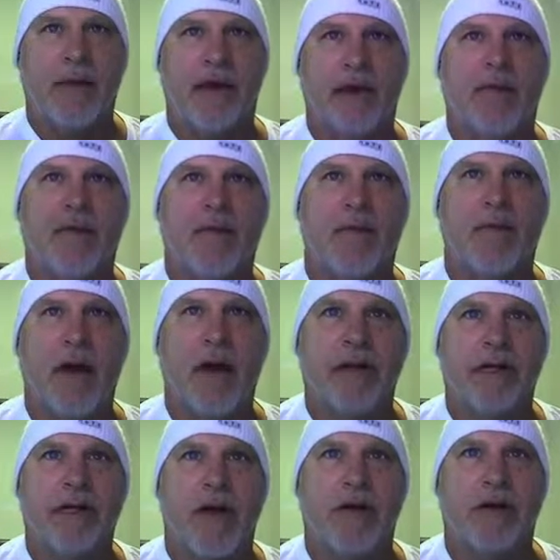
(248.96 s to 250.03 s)
going to give you a
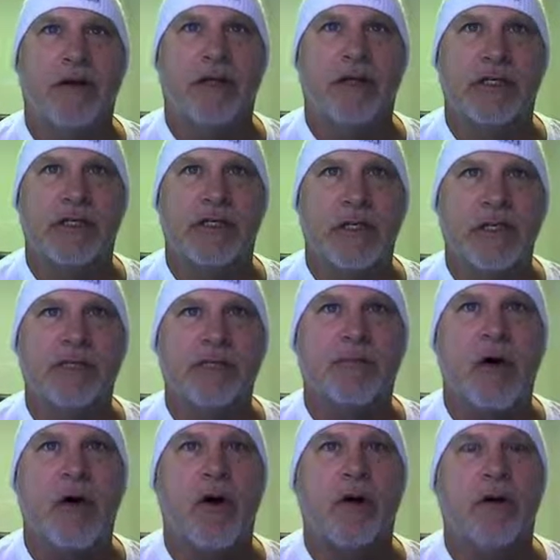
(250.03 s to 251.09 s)
breakdown on just this
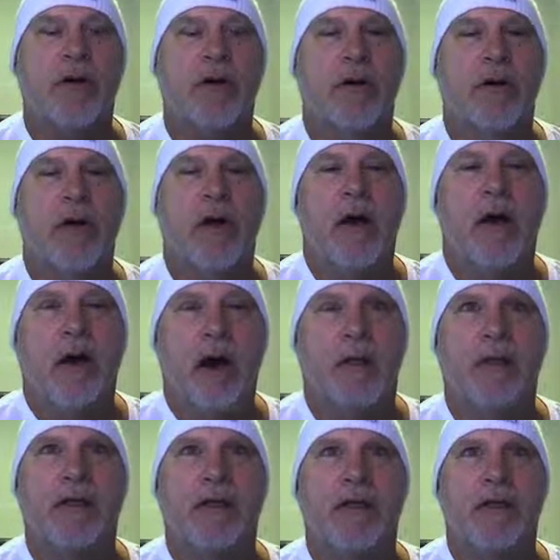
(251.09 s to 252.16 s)
part. I
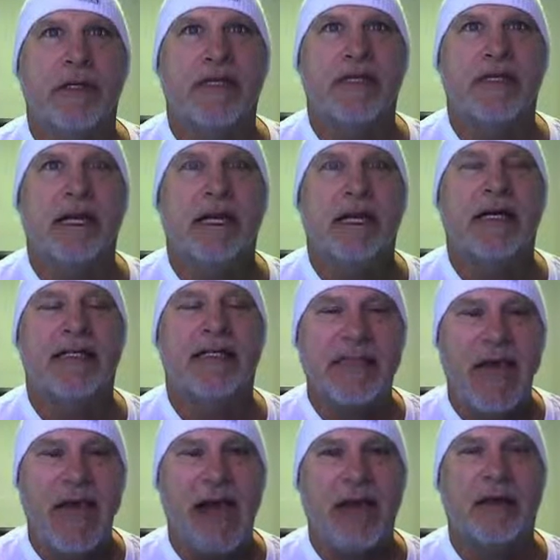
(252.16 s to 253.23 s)
want you to see
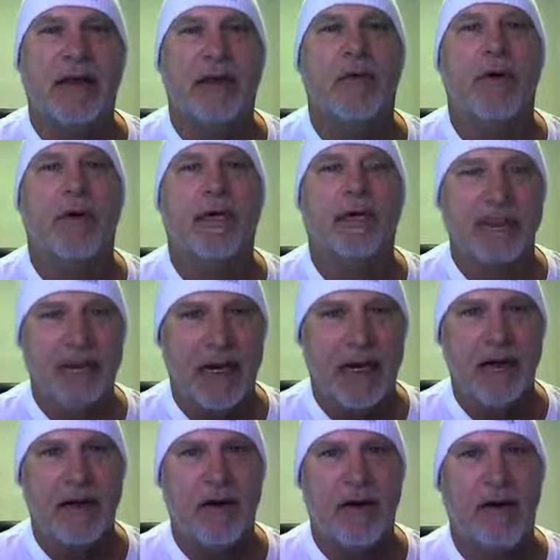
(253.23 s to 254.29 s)
exactly what he's
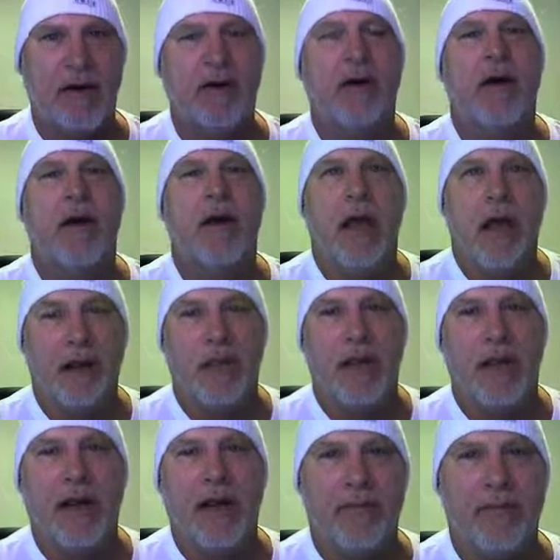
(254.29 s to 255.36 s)
saying here and
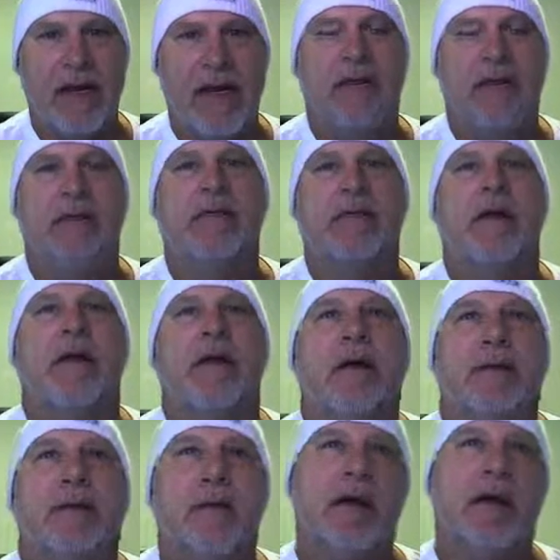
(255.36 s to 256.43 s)
what it means,
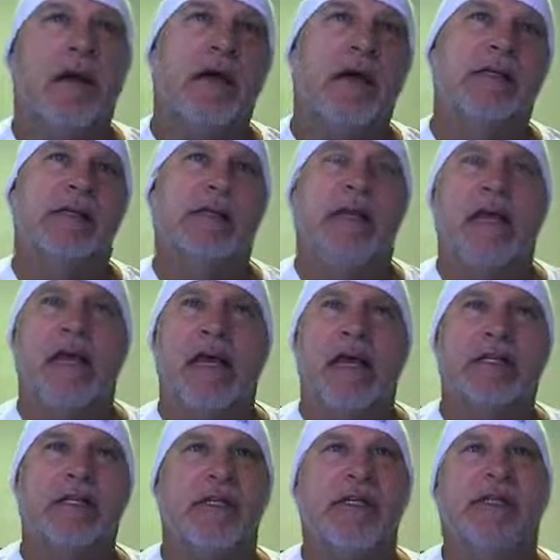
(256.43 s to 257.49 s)
because
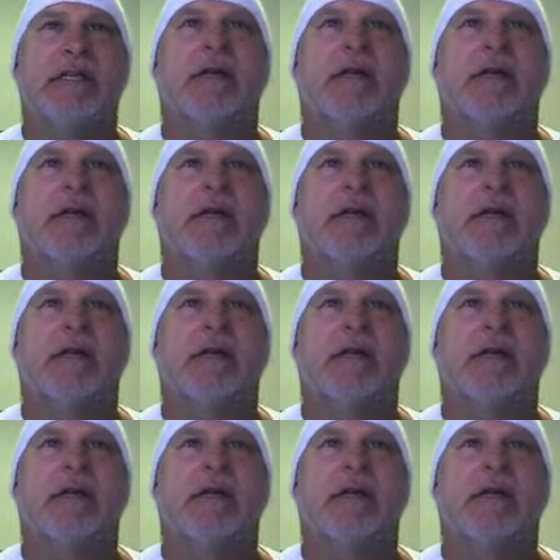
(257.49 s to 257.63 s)
he's